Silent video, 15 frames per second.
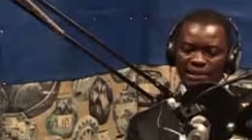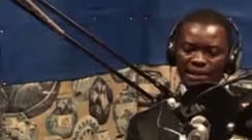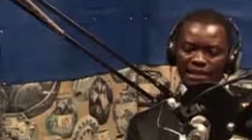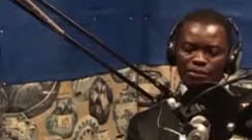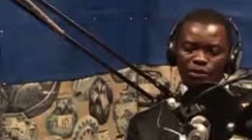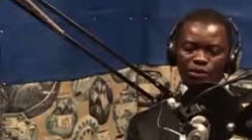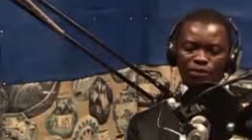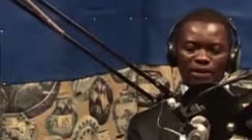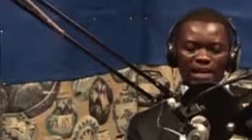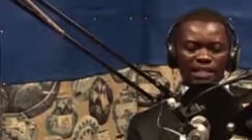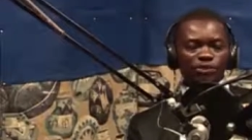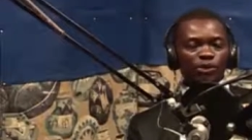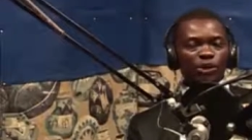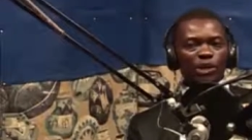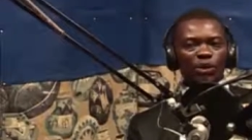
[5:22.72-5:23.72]
it
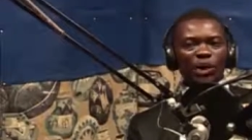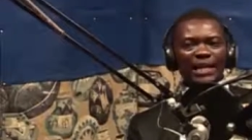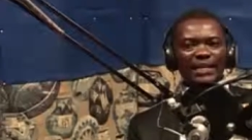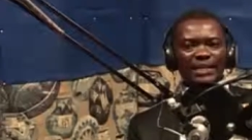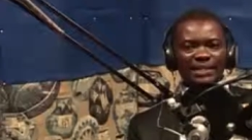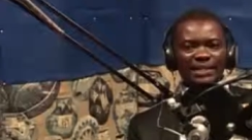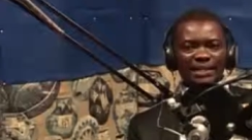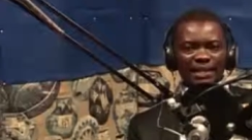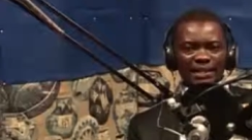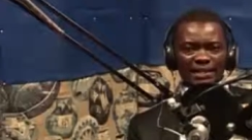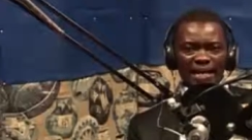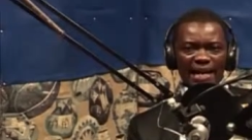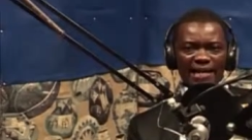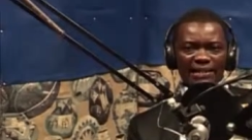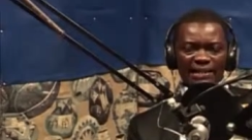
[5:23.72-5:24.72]
provides for equality and
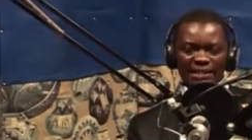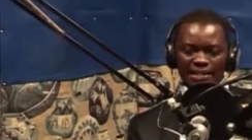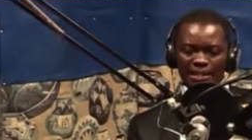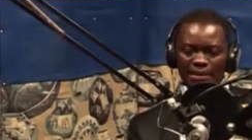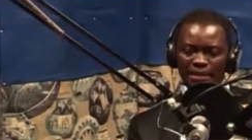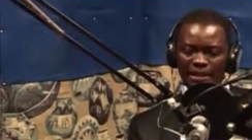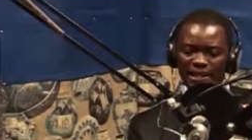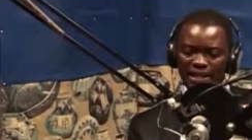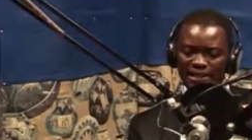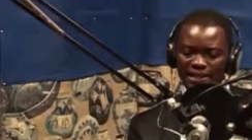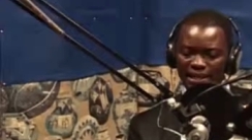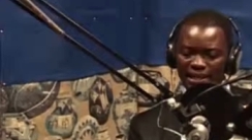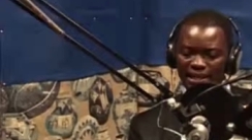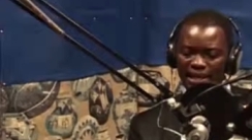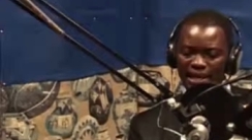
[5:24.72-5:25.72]

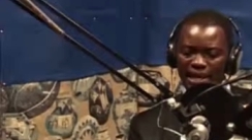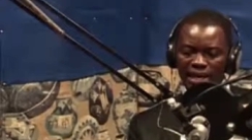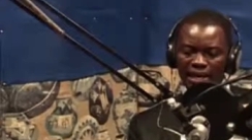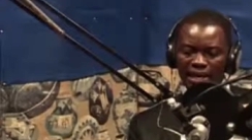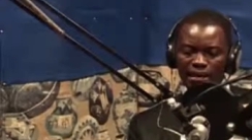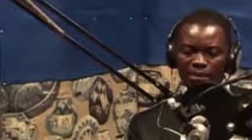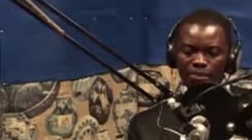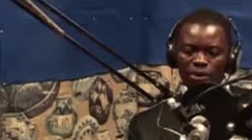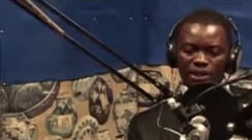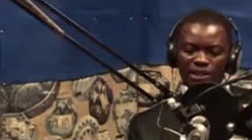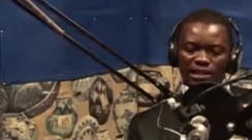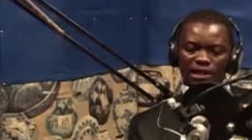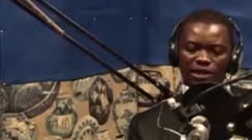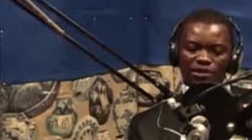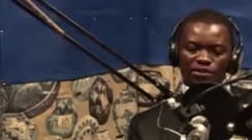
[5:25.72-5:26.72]
non-discrimination in
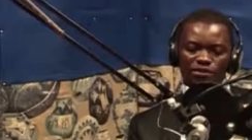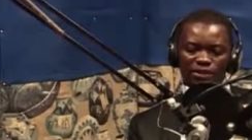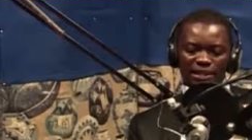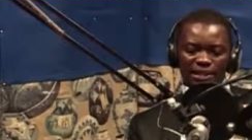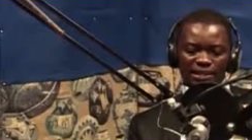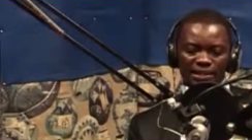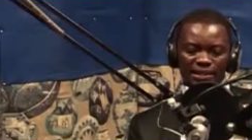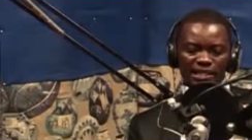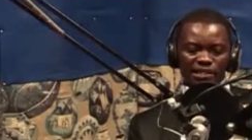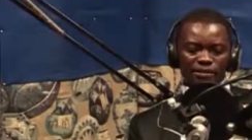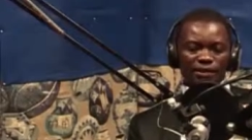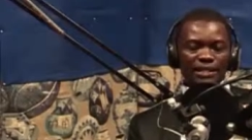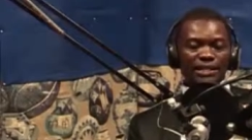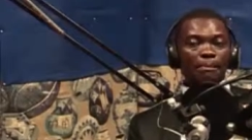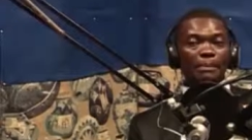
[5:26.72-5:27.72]
political spheres as a
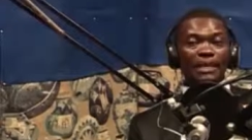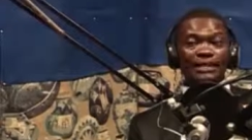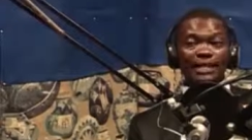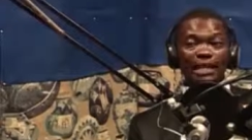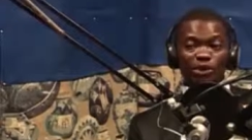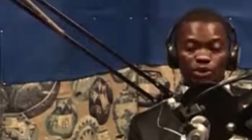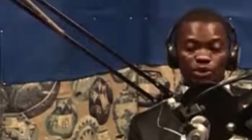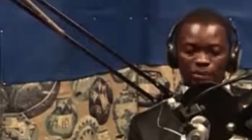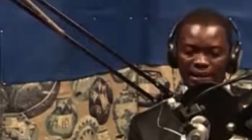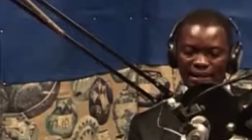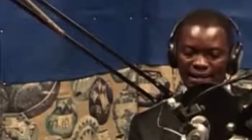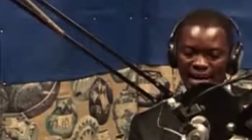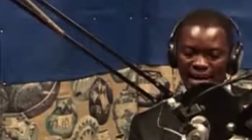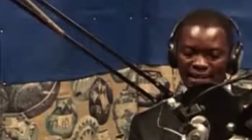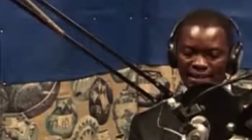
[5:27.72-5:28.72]
fundamental human
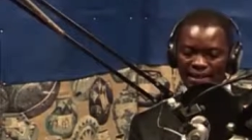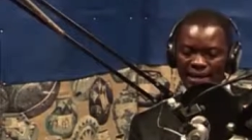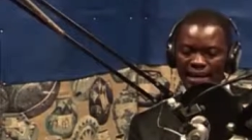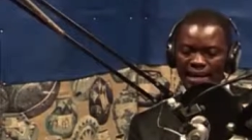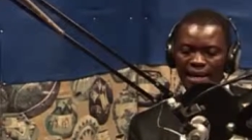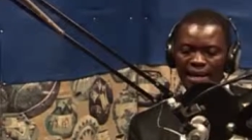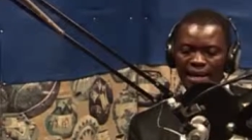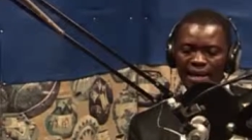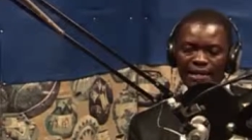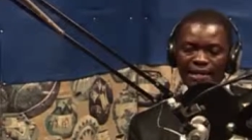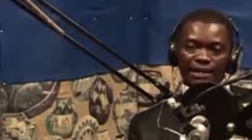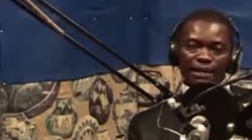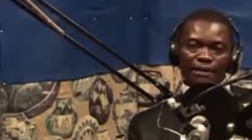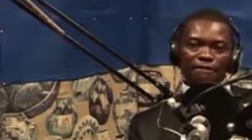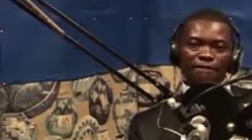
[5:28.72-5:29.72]
right
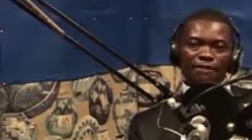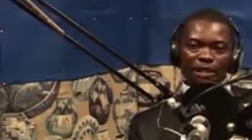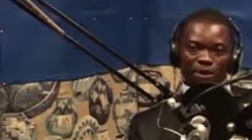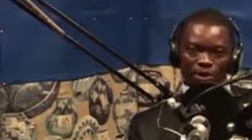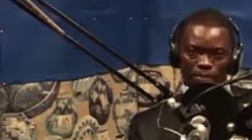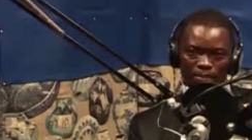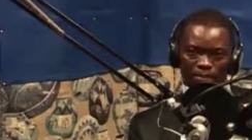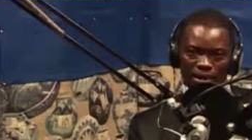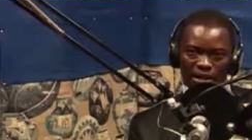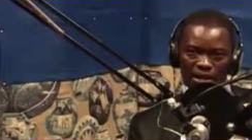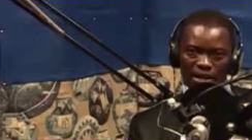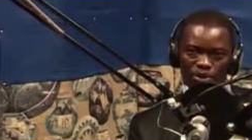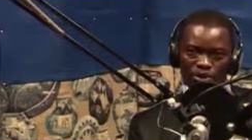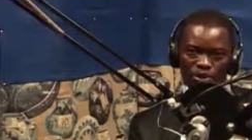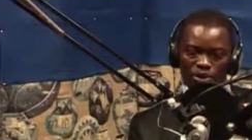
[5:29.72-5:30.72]
and freedom.
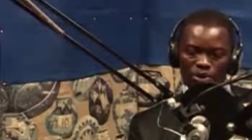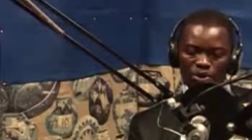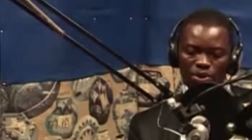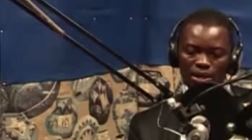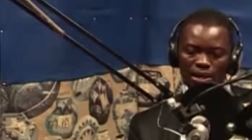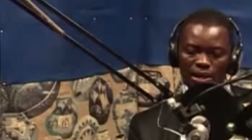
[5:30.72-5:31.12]
So